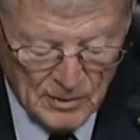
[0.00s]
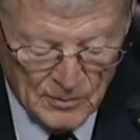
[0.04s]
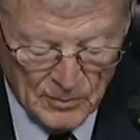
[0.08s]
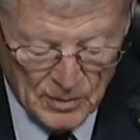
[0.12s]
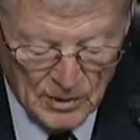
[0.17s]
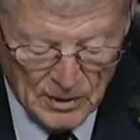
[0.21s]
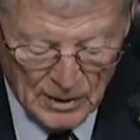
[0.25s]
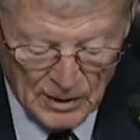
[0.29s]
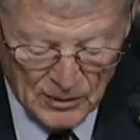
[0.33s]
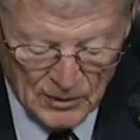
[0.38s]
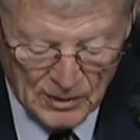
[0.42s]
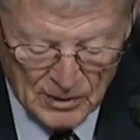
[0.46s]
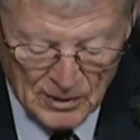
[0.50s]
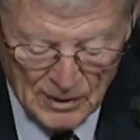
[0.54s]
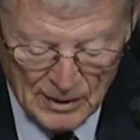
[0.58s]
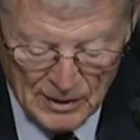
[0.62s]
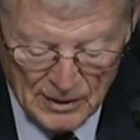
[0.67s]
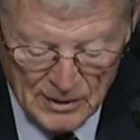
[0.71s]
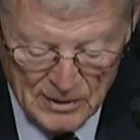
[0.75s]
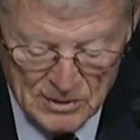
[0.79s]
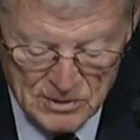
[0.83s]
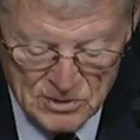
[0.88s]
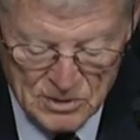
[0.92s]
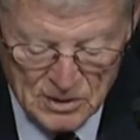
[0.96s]
but I think
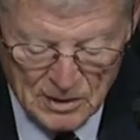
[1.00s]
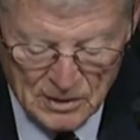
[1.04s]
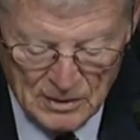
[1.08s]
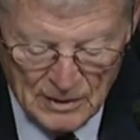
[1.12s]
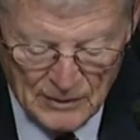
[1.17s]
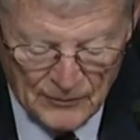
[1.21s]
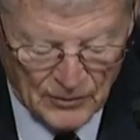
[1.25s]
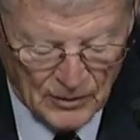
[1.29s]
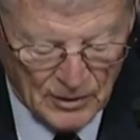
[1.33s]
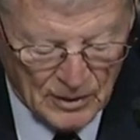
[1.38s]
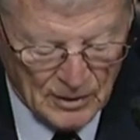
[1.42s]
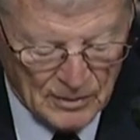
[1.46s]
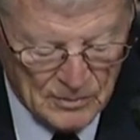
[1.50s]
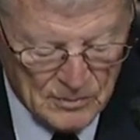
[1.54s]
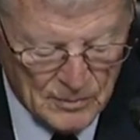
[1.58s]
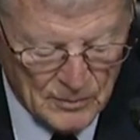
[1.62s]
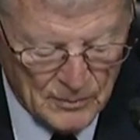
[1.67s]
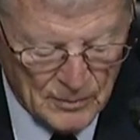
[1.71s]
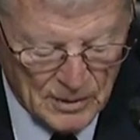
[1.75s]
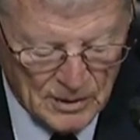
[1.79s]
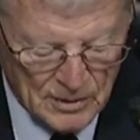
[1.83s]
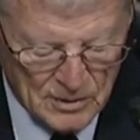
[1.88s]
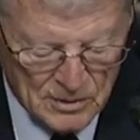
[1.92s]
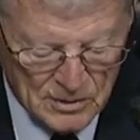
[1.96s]
that is
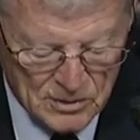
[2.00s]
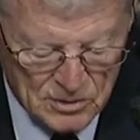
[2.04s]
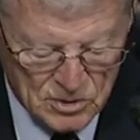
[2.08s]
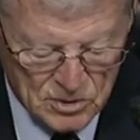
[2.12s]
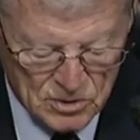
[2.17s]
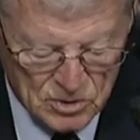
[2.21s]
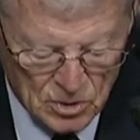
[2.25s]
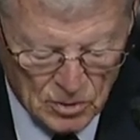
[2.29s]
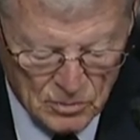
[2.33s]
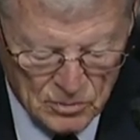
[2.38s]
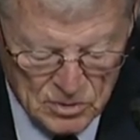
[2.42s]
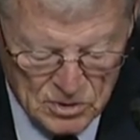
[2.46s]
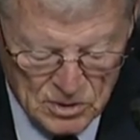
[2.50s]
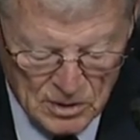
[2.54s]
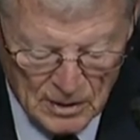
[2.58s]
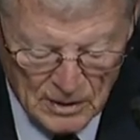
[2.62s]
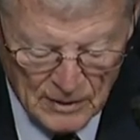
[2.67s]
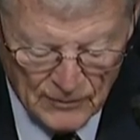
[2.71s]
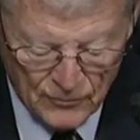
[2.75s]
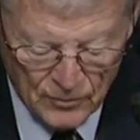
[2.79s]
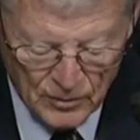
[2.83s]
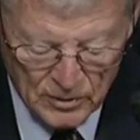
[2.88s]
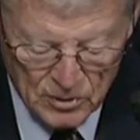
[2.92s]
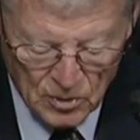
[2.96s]
significant. But it shows that
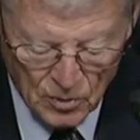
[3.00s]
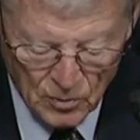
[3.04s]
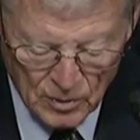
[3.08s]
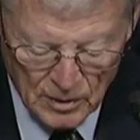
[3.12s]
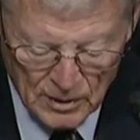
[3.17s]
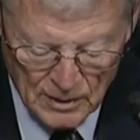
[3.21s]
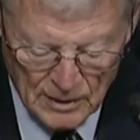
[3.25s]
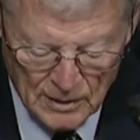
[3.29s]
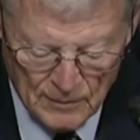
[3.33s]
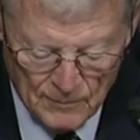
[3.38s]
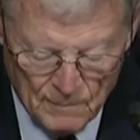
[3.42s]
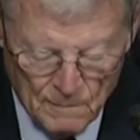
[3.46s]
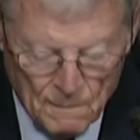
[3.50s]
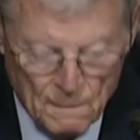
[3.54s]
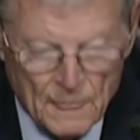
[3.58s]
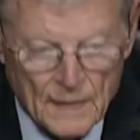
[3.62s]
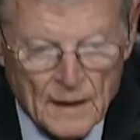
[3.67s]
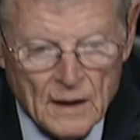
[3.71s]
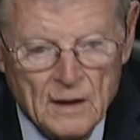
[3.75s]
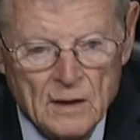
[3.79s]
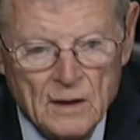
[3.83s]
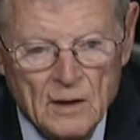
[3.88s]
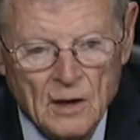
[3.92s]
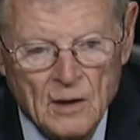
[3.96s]
if we don't get
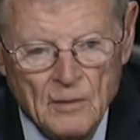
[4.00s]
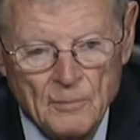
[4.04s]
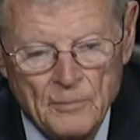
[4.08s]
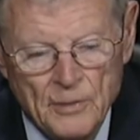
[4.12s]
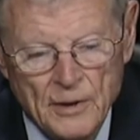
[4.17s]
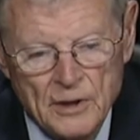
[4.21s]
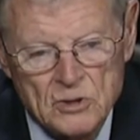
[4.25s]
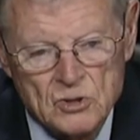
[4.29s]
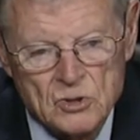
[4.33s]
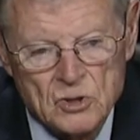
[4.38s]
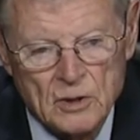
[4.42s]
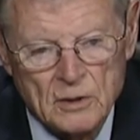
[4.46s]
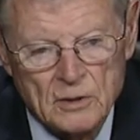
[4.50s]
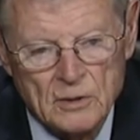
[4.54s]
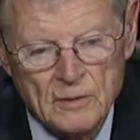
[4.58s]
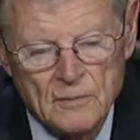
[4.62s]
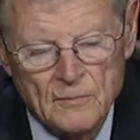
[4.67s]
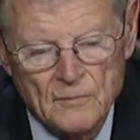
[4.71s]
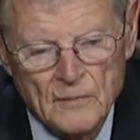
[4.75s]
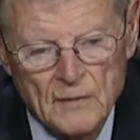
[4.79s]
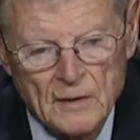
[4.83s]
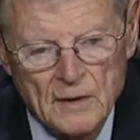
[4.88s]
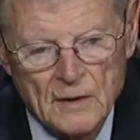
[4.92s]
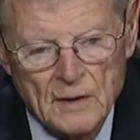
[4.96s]
a budget
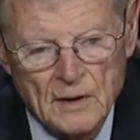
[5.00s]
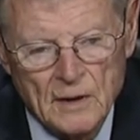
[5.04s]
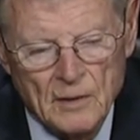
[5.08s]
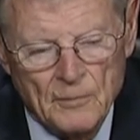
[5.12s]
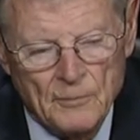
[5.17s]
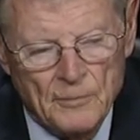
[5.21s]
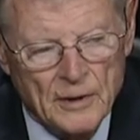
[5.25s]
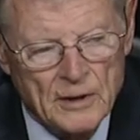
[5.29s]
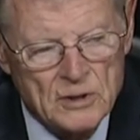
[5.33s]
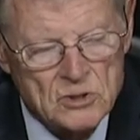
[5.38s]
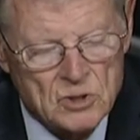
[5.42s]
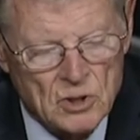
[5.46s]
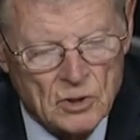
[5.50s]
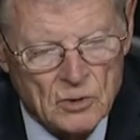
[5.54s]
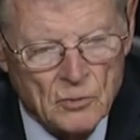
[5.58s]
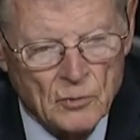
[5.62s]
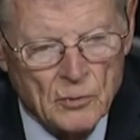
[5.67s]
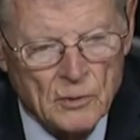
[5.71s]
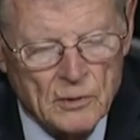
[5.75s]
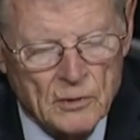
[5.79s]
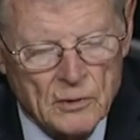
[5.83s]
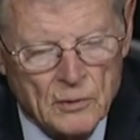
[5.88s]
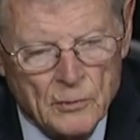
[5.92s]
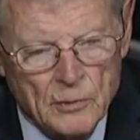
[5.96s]
that
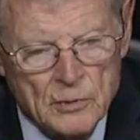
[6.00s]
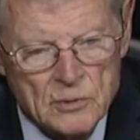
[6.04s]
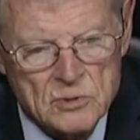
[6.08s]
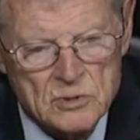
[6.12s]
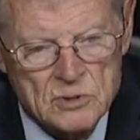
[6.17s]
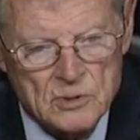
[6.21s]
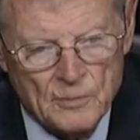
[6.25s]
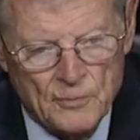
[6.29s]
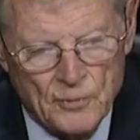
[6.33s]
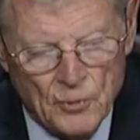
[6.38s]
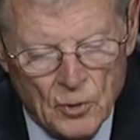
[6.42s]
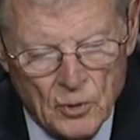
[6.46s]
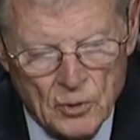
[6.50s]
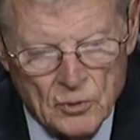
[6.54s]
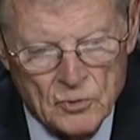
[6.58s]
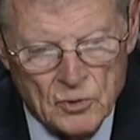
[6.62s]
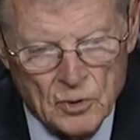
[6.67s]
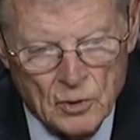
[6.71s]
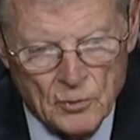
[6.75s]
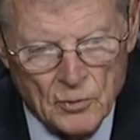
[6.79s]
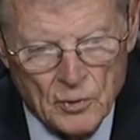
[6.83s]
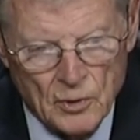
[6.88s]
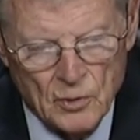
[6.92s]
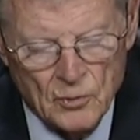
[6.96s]
will support
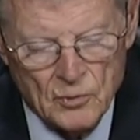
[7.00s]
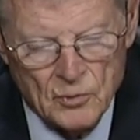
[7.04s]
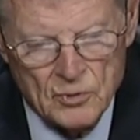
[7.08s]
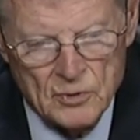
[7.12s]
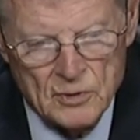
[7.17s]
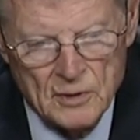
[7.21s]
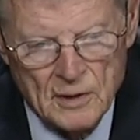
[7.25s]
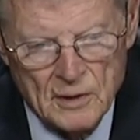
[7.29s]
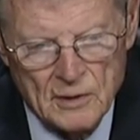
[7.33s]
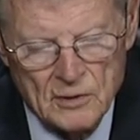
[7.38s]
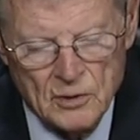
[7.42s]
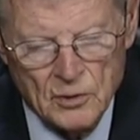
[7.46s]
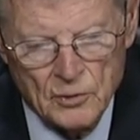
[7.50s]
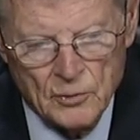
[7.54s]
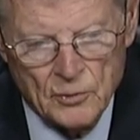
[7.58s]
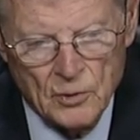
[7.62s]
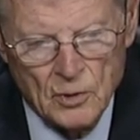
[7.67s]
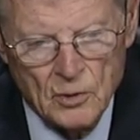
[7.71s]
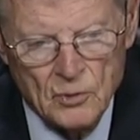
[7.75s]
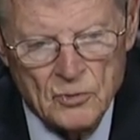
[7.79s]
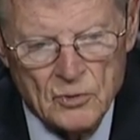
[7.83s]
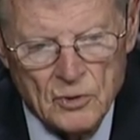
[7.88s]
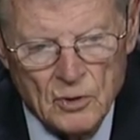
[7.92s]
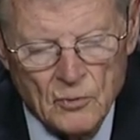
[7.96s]
the growth
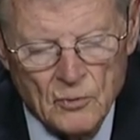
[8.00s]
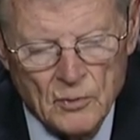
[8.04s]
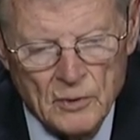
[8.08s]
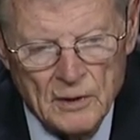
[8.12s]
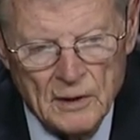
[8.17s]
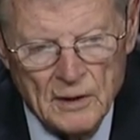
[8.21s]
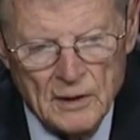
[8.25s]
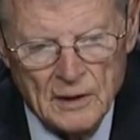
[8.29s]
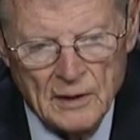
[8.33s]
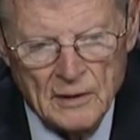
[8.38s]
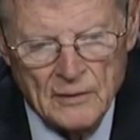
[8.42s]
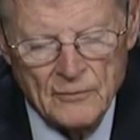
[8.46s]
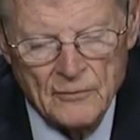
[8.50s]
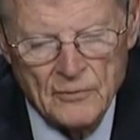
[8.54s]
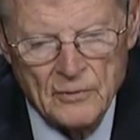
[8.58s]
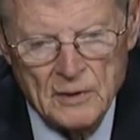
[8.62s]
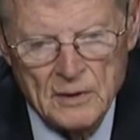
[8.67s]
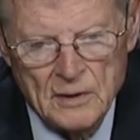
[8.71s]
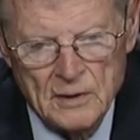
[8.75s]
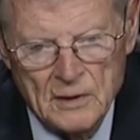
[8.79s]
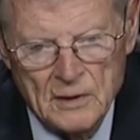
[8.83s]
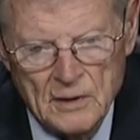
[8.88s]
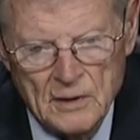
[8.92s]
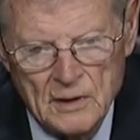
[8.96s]
that we have
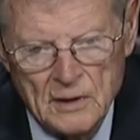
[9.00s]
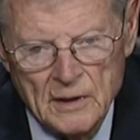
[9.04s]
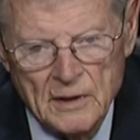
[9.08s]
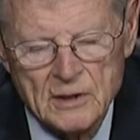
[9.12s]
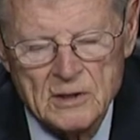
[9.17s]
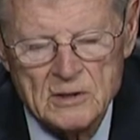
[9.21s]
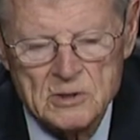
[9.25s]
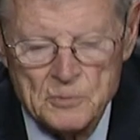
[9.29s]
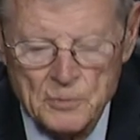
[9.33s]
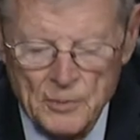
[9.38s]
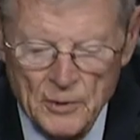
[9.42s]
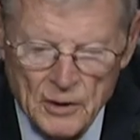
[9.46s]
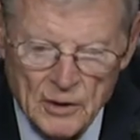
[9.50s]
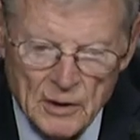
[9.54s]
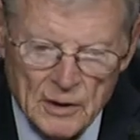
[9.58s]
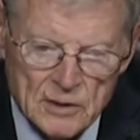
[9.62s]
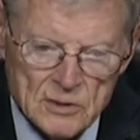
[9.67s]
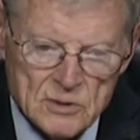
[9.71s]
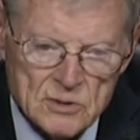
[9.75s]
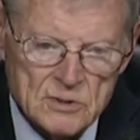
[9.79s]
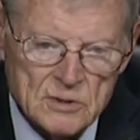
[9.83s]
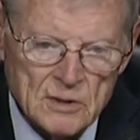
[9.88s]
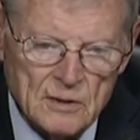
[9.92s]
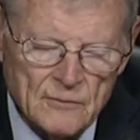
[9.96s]

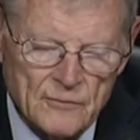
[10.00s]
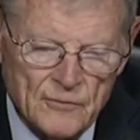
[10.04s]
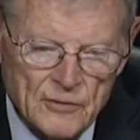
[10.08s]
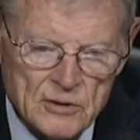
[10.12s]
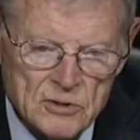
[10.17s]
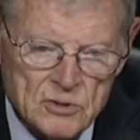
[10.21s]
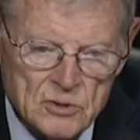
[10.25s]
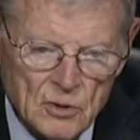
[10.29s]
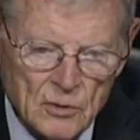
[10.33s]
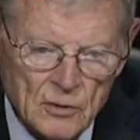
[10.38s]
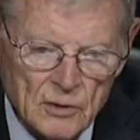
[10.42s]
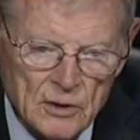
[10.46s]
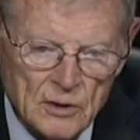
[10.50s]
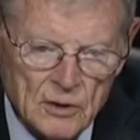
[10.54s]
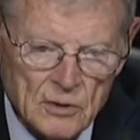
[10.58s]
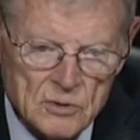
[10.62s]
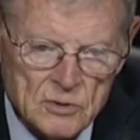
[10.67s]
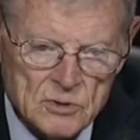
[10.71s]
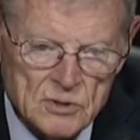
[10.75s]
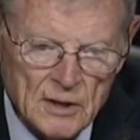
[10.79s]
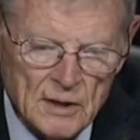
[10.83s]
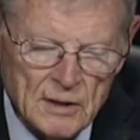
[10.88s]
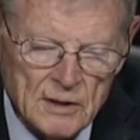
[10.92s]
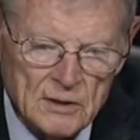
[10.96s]
experienced in fiscal
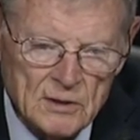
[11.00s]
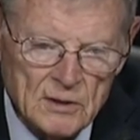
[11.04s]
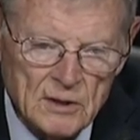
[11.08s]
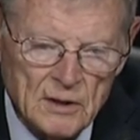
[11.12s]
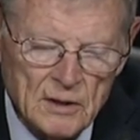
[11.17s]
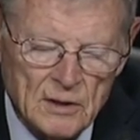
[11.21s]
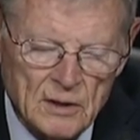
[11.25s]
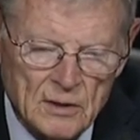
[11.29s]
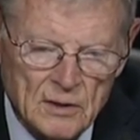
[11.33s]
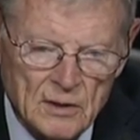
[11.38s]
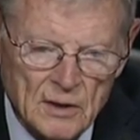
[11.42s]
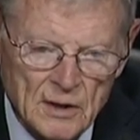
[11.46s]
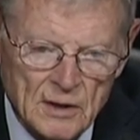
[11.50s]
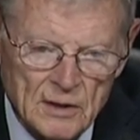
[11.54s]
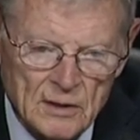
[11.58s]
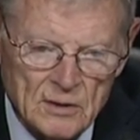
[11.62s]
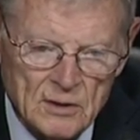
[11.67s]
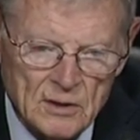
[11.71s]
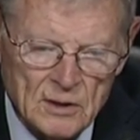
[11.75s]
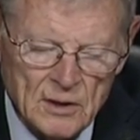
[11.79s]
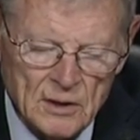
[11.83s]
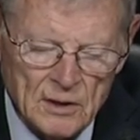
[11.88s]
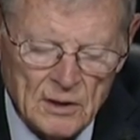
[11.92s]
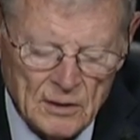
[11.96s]
years 18 and
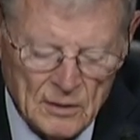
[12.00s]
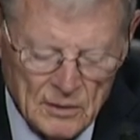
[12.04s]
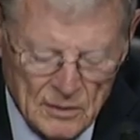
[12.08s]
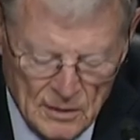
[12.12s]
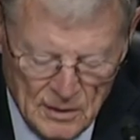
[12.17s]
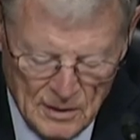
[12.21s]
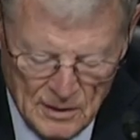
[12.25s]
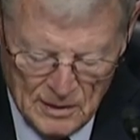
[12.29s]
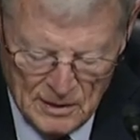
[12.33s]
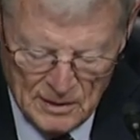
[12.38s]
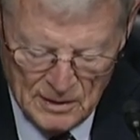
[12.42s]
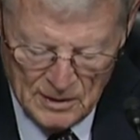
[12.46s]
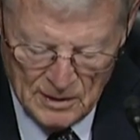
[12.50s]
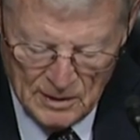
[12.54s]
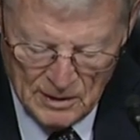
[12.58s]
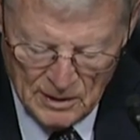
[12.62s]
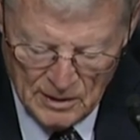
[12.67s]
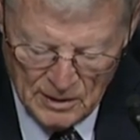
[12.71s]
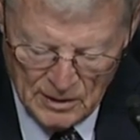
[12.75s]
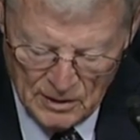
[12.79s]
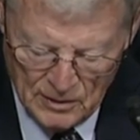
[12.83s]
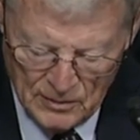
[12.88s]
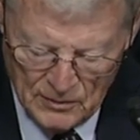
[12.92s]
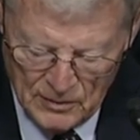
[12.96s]
19,
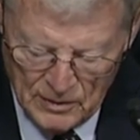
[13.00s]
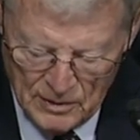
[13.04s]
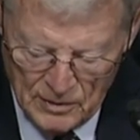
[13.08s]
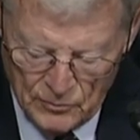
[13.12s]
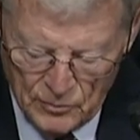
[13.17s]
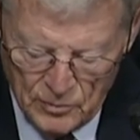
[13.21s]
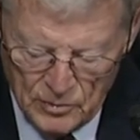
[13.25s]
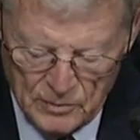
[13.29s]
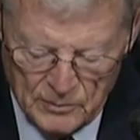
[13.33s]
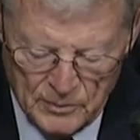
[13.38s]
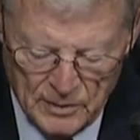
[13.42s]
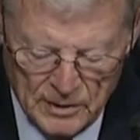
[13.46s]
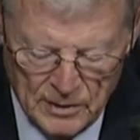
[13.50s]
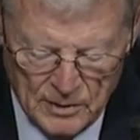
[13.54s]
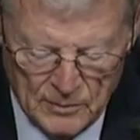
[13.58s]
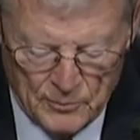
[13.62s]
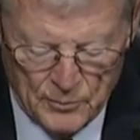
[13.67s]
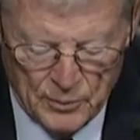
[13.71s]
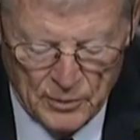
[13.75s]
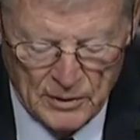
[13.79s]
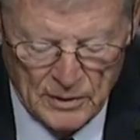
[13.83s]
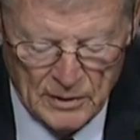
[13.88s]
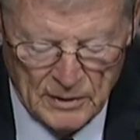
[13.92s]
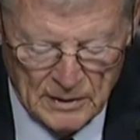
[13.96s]
it would be
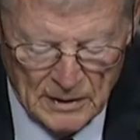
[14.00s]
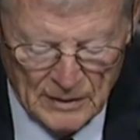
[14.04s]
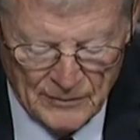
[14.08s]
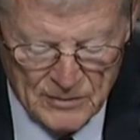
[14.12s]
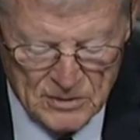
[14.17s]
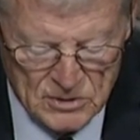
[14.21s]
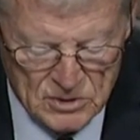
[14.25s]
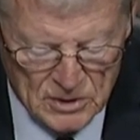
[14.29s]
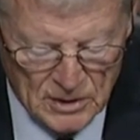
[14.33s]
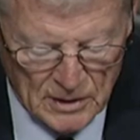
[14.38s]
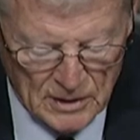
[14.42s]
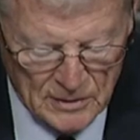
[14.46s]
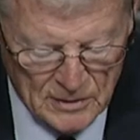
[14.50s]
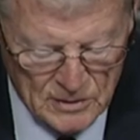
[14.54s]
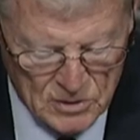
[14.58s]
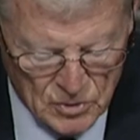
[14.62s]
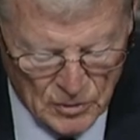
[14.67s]
pretty devastating.